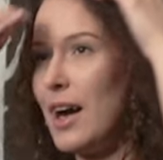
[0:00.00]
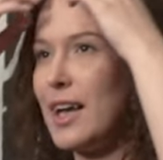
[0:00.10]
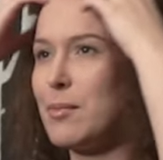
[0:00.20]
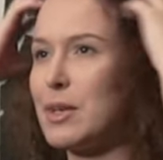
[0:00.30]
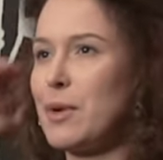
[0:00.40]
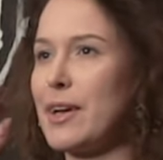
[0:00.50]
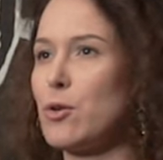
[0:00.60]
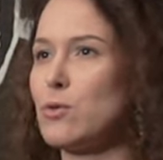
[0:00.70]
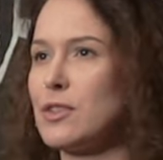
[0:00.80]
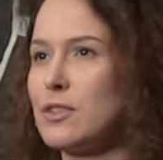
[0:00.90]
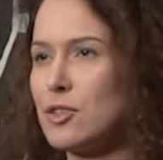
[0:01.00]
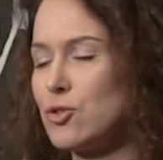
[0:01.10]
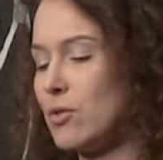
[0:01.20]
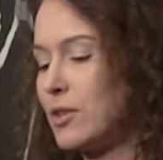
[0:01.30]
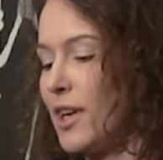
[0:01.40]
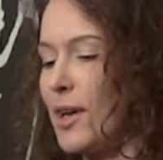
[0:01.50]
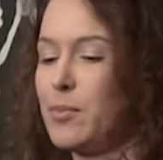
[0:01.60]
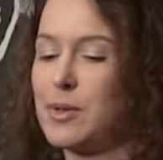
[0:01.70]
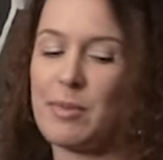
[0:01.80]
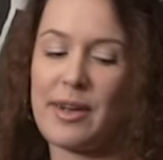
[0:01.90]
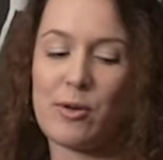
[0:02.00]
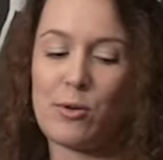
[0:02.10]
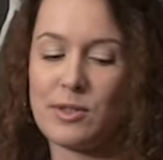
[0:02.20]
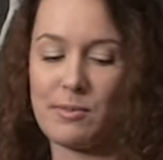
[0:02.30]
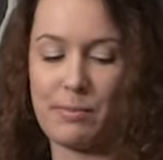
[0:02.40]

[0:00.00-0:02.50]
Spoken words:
I am in my cozy t-shirt, I am in my cozy